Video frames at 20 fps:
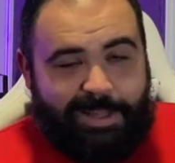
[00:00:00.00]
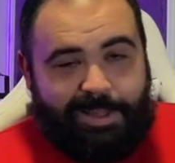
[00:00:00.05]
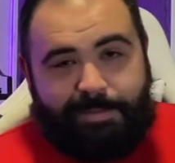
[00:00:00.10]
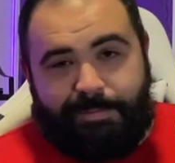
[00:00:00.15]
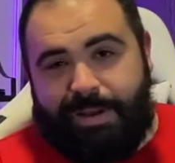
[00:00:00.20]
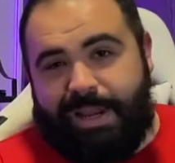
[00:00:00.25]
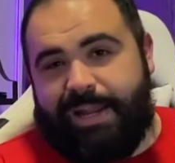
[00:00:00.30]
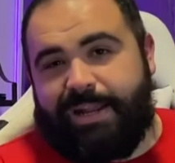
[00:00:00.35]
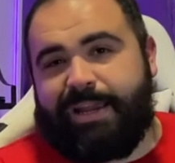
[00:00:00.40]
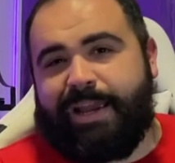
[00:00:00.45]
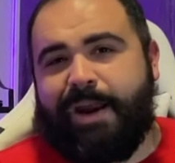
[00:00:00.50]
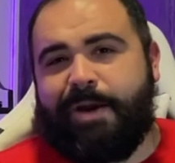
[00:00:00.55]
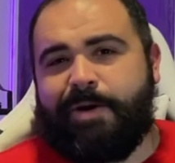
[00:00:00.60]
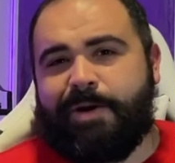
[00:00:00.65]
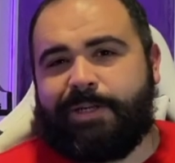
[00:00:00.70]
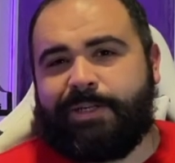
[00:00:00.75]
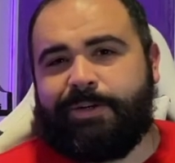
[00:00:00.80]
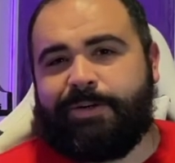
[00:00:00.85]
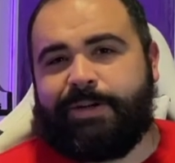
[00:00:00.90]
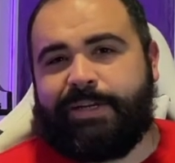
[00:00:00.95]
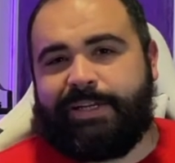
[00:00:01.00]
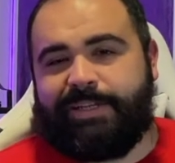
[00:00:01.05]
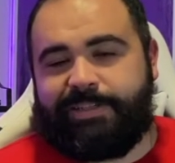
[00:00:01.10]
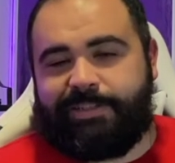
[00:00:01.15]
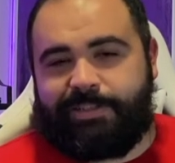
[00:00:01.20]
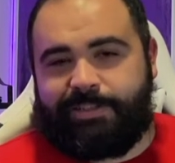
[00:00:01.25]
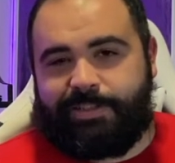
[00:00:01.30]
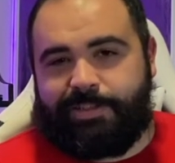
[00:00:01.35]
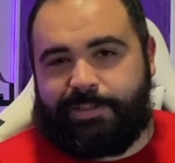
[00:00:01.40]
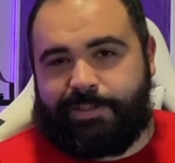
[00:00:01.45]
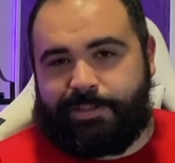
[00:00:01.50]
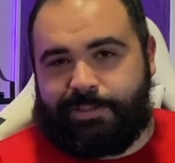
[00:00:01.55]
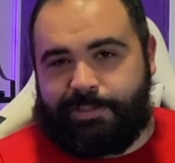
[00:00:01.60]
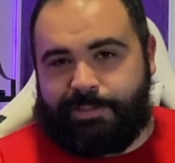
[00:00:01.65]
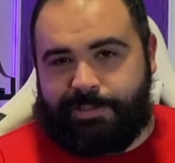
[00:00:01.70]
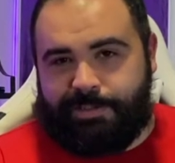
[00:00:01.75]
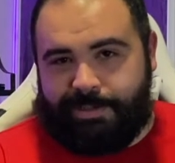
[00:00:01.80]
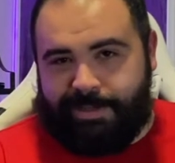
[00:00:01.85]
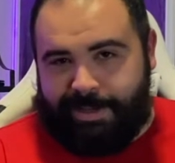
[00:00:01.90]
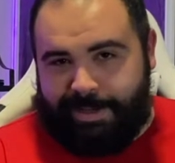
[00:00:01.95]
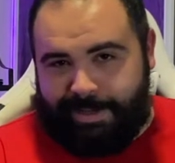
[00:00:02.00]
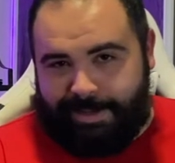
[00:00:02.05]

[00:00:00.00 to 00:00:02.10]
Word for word: The main character is this